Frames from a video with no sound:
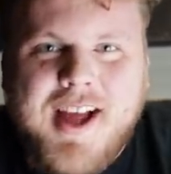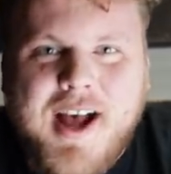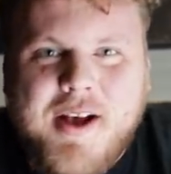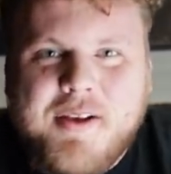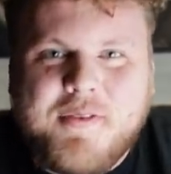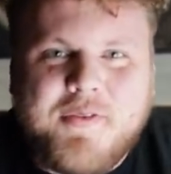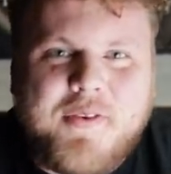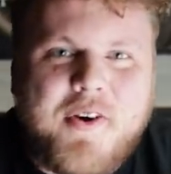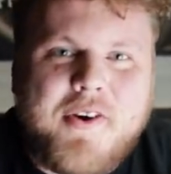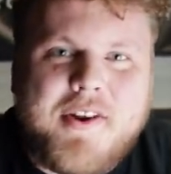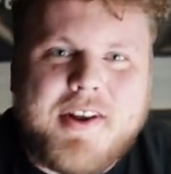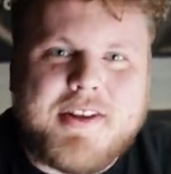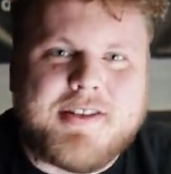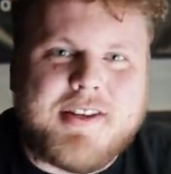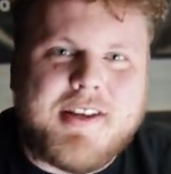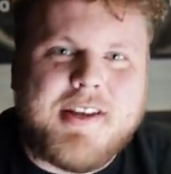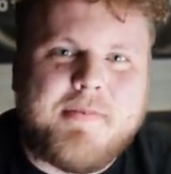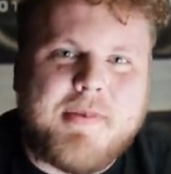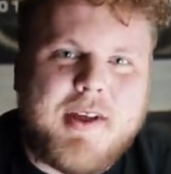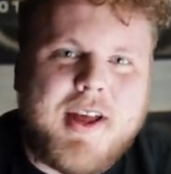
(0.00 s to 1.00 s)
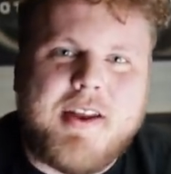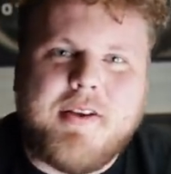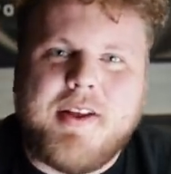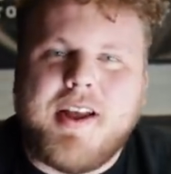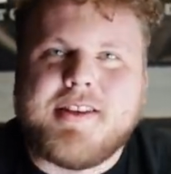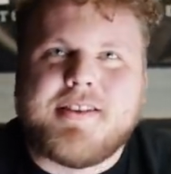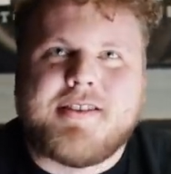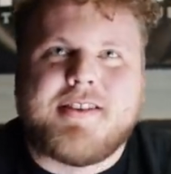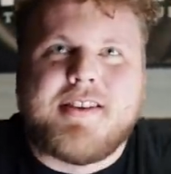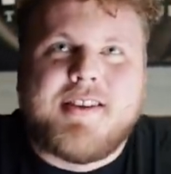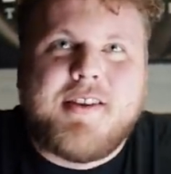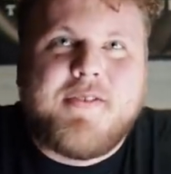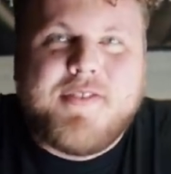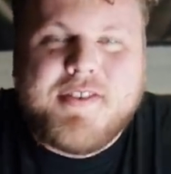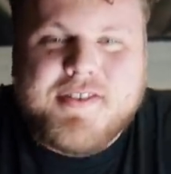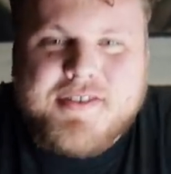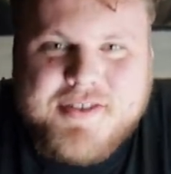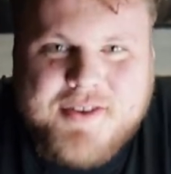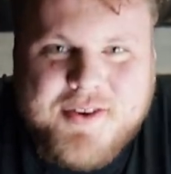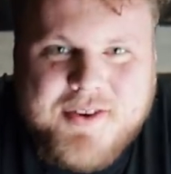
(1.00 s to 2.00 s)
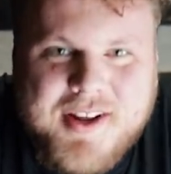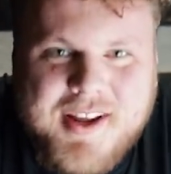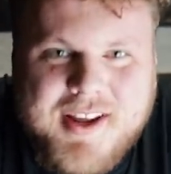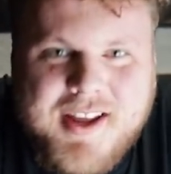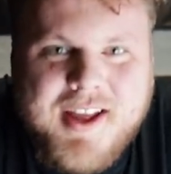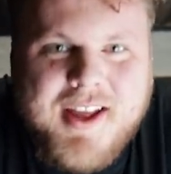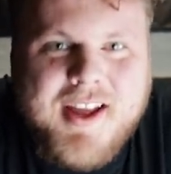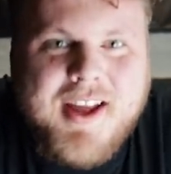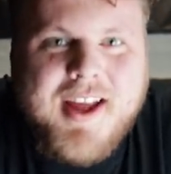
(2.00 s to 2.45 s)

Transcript: I was falling asleep, but anyway, that's a different story.